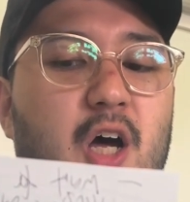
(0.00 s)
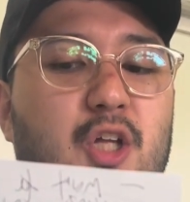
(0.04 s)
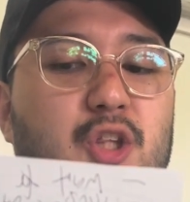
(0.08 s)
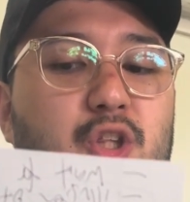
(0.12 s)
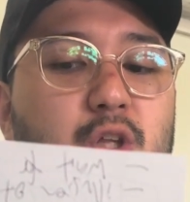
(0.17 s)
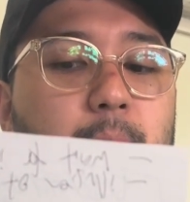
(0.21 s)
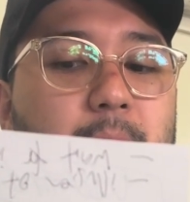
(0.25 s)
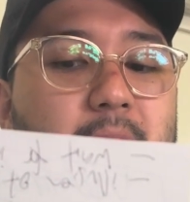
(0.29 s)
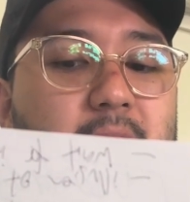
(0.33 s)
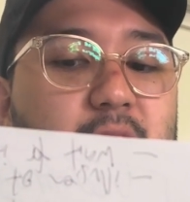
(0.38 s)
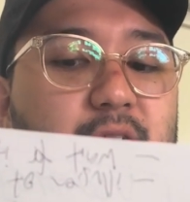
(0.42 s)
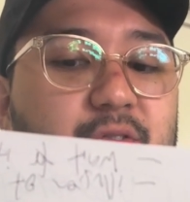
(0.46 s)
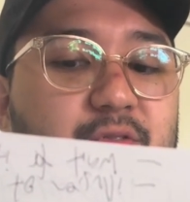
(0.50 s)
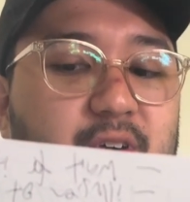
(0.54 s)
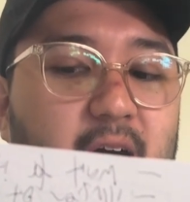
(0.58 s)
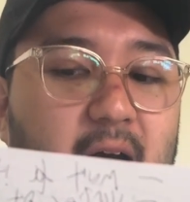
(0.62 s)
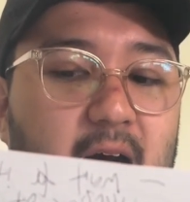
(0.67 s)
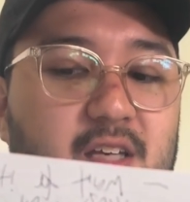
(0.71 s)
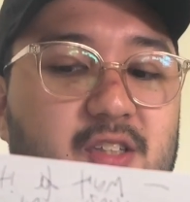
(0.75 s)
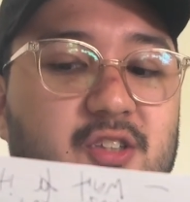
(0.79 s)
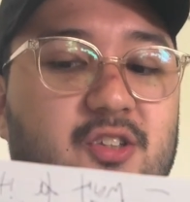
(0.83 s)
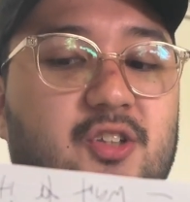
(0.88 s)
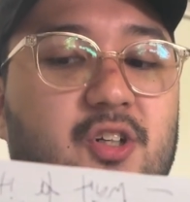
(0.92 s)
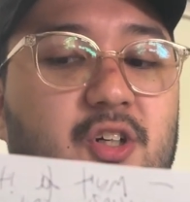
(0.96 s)
to make
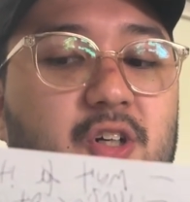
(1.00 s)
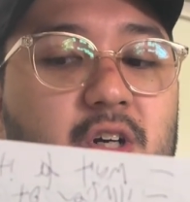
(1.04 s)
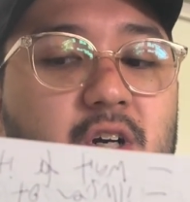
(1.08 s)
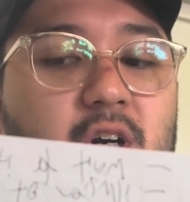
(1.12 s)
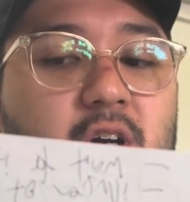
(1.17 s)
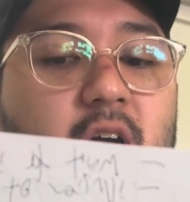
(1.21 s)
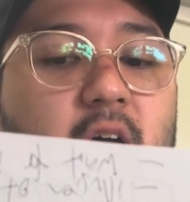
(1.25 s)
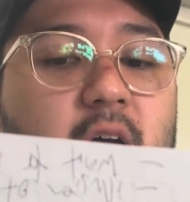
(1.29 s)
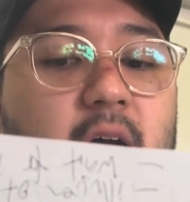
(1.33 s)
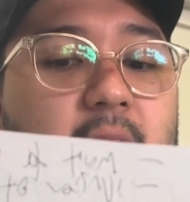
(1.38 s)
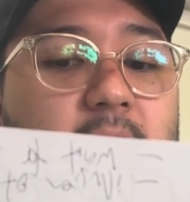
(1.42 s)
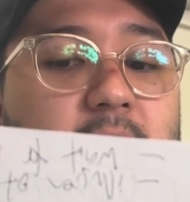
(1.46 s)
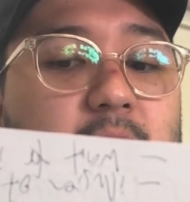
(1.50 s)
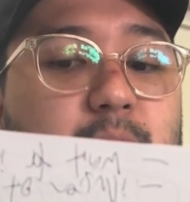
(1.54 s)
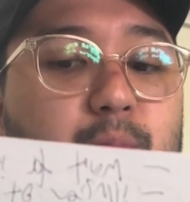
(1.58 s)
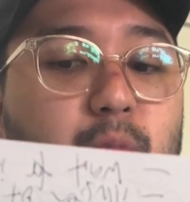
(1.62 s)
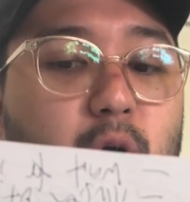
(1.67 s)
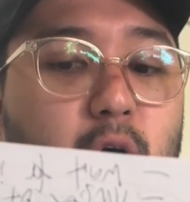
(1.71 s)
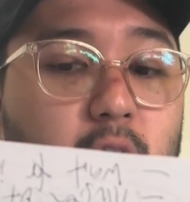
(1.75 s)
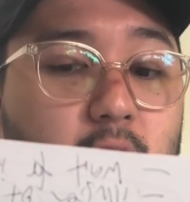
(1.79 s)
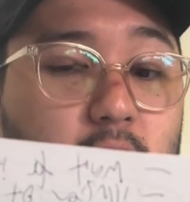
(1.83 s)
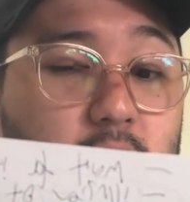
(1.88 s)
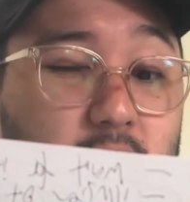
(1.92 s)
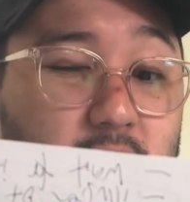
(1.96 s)
faster and
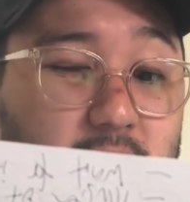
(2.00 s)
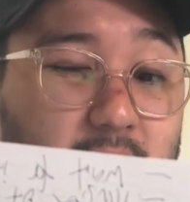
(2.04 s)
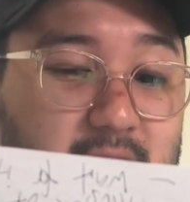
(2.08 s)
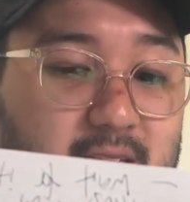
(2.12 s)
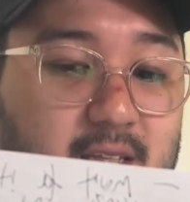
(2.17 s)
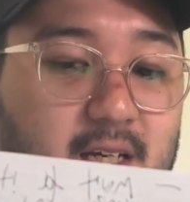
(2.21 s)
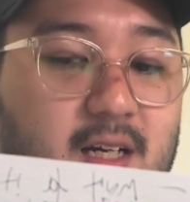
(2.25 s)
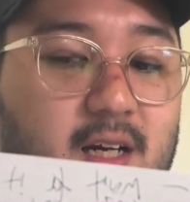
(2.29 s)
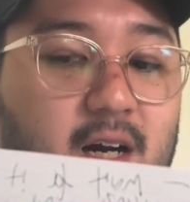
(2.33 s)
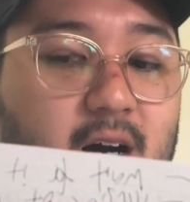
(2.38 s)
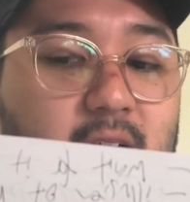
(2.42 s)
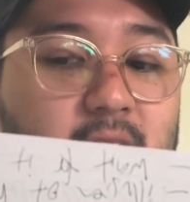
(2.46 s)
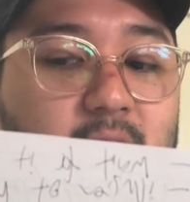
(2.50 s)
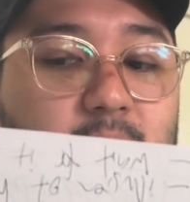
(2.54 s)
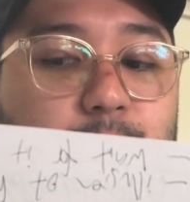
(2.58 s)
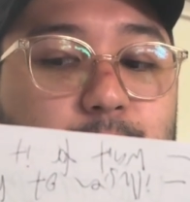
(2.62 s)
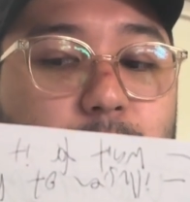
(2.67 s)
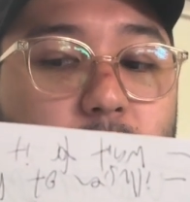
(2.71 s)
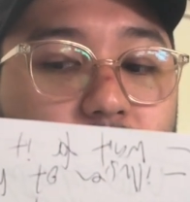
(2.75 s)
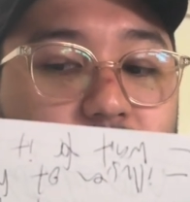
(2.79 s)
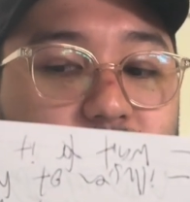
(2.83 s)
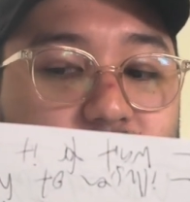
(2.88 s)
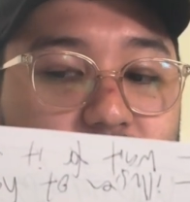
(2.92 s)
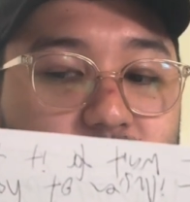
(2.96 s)
more critical
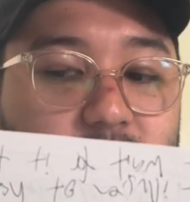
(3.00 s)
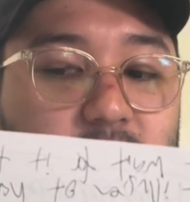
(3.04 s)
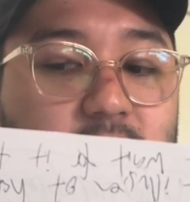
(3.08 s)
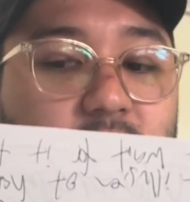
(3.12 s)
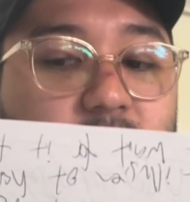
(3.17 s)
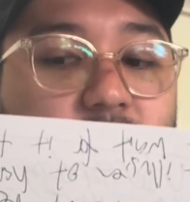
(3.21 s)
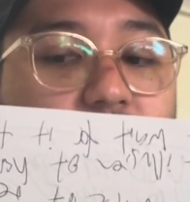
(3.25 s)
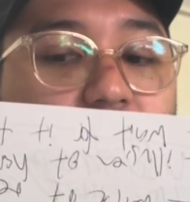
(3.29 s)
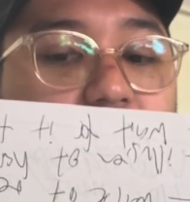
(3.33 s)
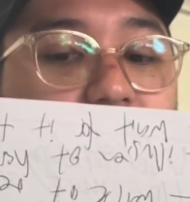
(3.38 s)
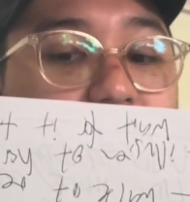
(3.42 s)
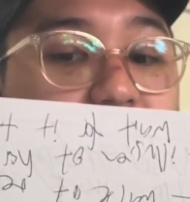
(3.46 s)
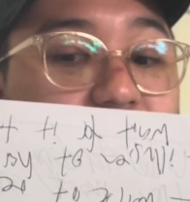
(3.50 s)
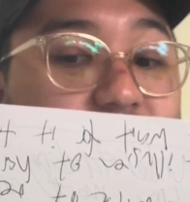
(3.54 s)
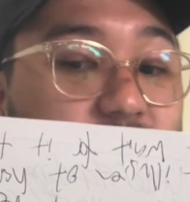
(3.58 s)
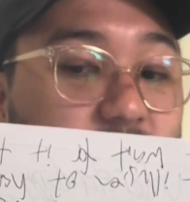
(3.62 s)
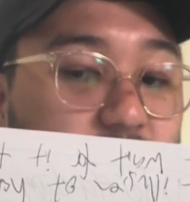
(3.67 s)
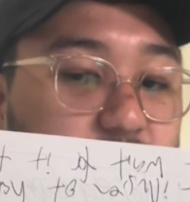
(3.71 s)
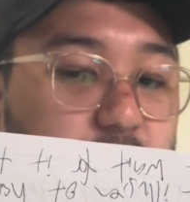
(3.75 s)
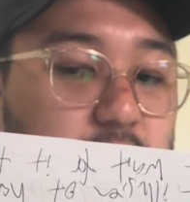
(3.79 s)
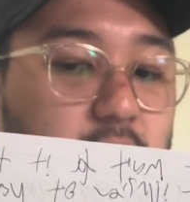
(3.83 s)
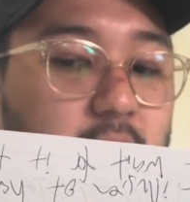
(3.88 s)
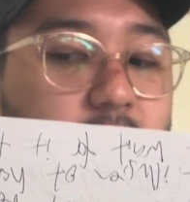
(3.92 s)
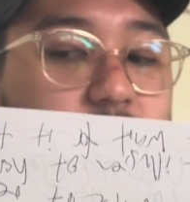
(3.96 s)
particular
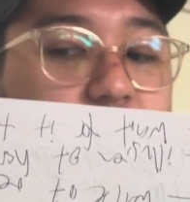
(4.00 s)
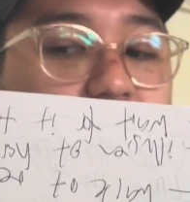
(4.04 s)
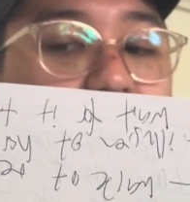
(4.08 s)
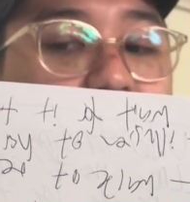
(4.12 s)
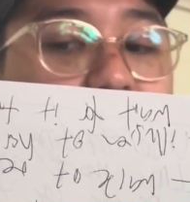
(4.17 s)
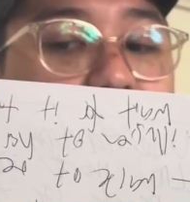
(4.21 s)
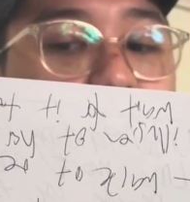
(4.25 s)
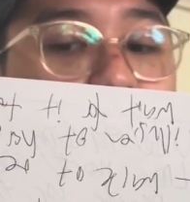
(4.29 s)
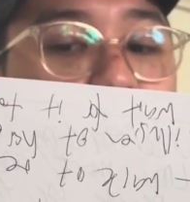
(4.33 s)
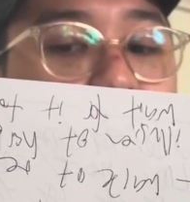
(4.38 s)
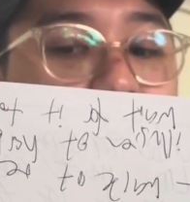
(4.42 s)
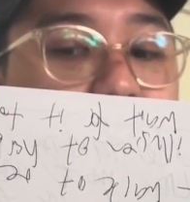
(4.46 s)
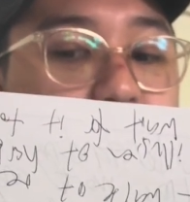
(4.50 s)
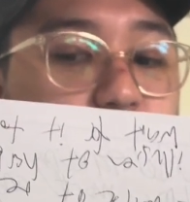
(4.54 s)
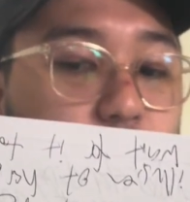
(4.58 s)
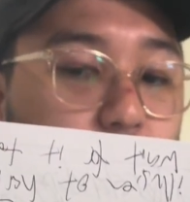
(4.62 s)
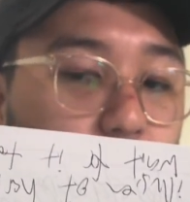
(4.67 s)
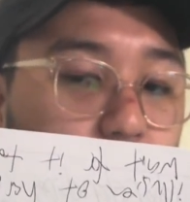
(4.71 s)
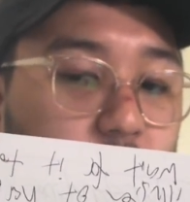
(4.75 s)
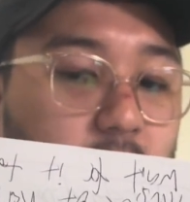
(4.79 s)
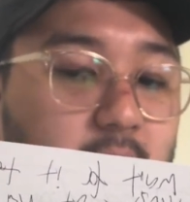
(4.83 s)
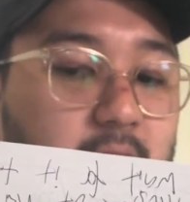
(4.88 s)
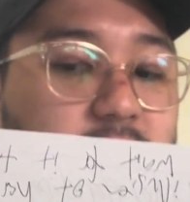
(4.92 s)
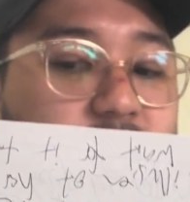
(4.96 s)
decisions for
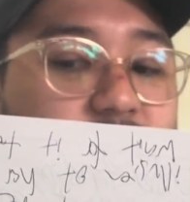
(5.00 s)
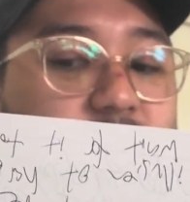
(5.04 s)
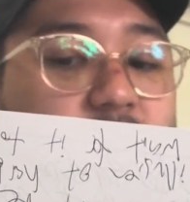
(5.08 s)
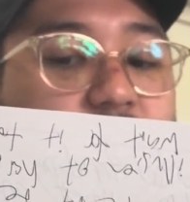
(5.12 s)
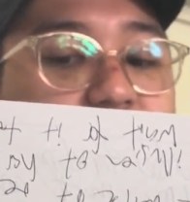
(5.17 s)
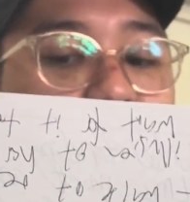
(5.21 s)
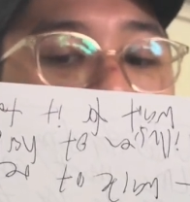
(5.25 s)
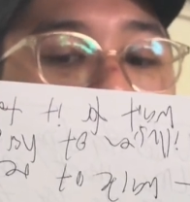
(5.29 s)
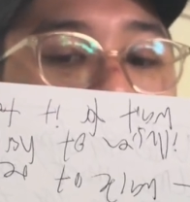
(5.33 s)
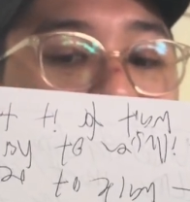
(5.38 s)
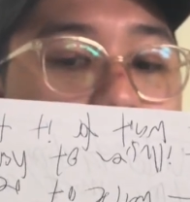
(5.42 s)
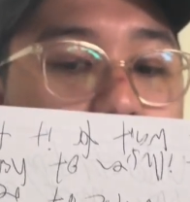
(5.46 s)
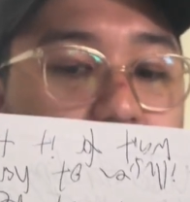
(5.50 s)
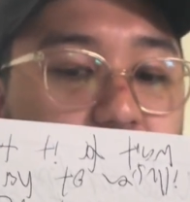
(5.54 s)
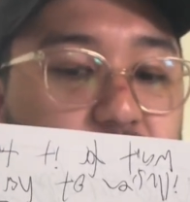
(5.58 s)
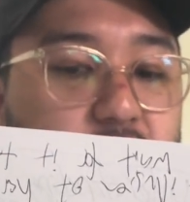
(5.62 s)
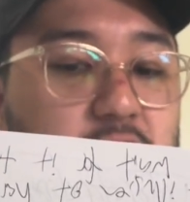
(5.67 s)
sports and stock